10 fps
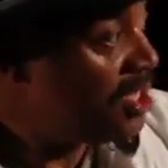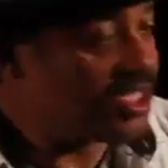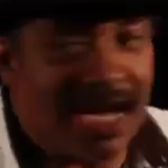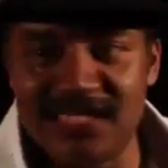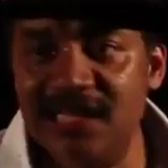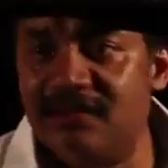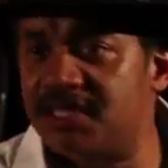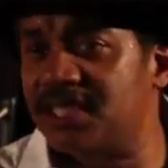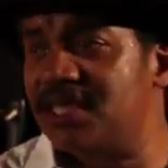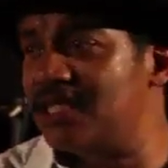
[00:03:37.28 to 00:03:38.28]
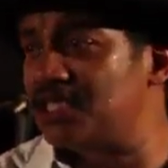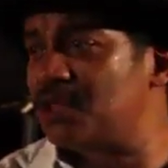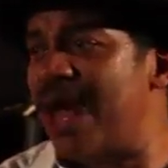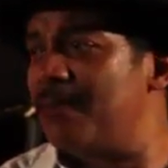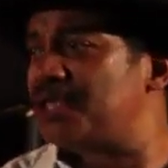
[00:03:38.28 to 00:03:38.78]
science literacy is not
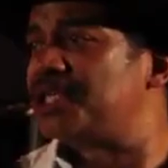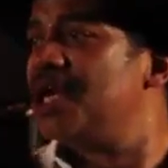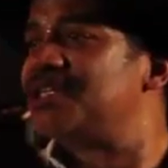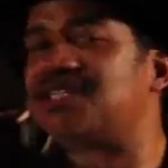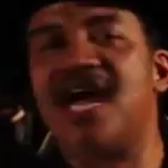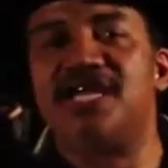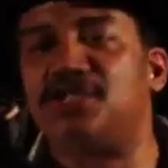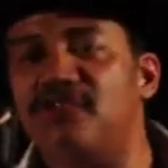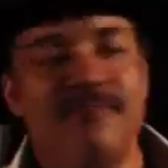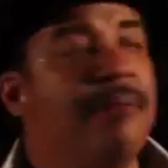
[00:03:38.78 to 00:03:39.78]
just how much science you've